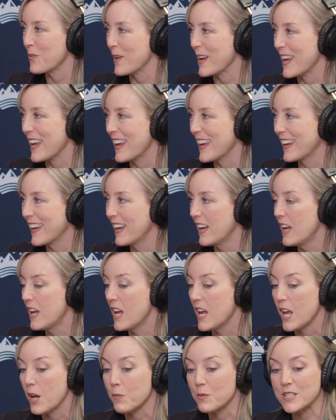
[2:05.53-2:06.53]
week,
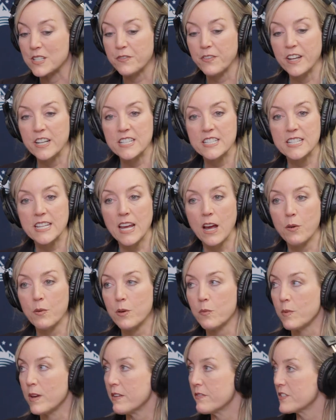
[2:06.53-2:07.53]
it was fun to see how
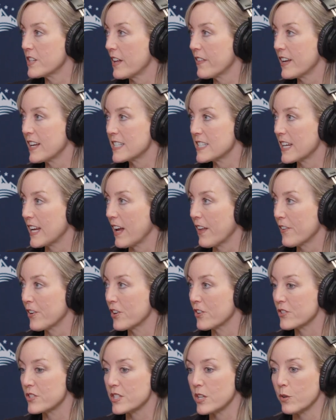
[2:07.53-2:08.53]
he weaved all that
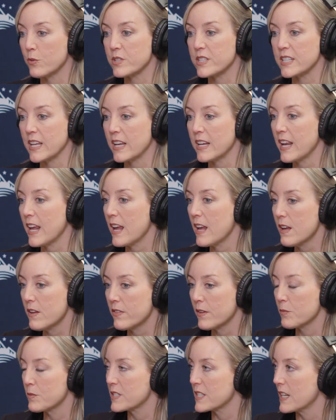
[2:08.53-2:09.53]
together. So Sunday,
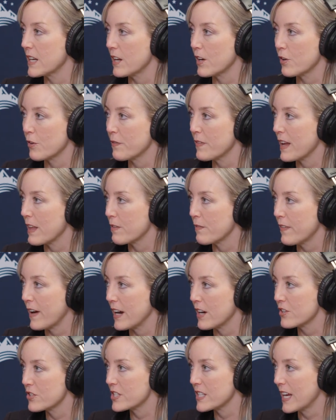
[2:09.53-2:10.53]
there was an interfaith
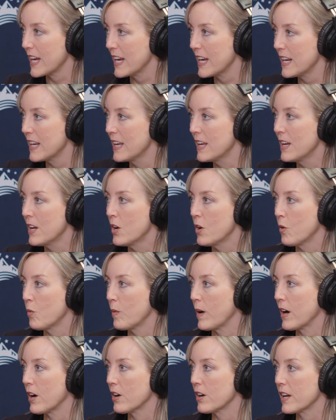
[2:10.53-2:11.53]
fireside
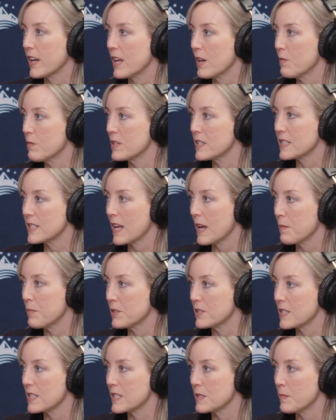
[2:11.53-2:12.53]
where he was
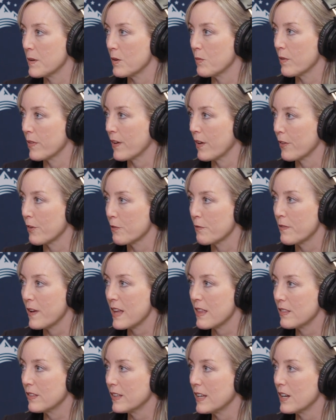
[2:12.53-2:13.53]
able to speak with other
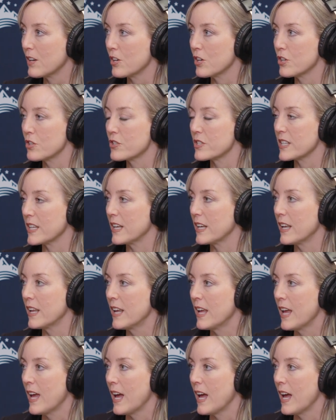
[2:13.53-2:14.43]
faith leaders and